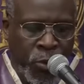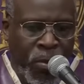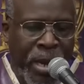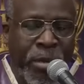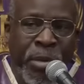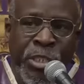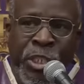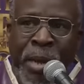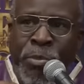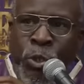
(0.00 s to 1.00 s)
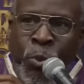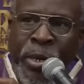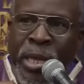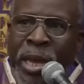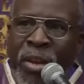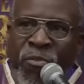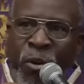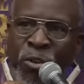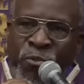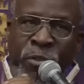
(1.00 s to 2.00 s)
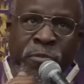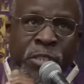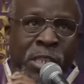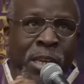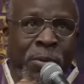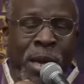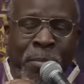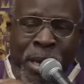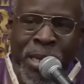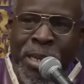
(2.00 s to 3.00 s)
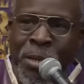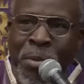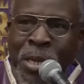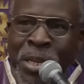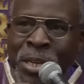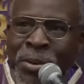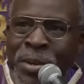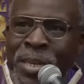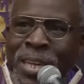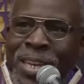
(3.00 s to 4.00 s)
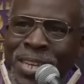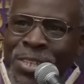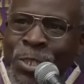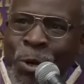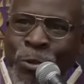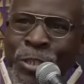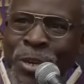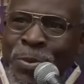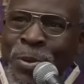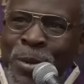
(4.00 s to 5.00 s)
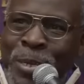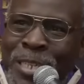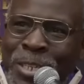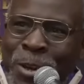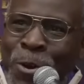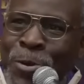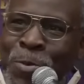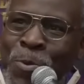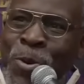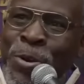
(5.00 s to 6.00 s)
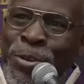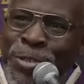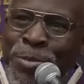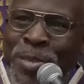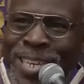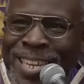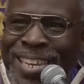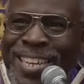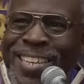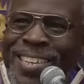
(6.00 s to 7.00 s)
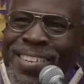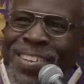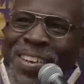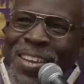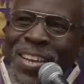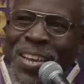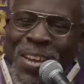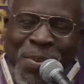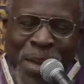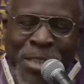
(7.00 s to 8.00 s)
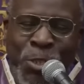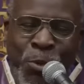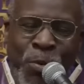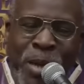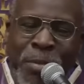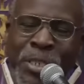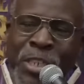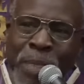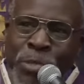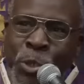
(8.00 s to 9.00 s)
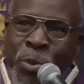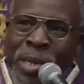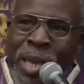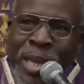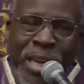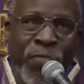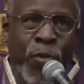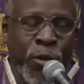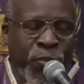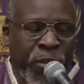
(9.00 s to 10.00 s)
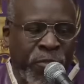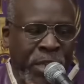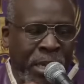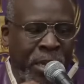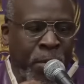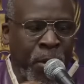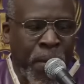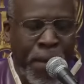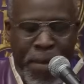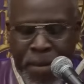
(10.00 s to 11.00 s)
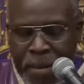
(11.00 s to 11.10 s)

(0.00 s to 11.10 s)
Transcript: Deuteronomy chapter 28 and verse 15. We got to make it a little bit clearer. Soldier, he's slurring them words. All right. Deuteronomy chapter 28 and verse 15. Come on.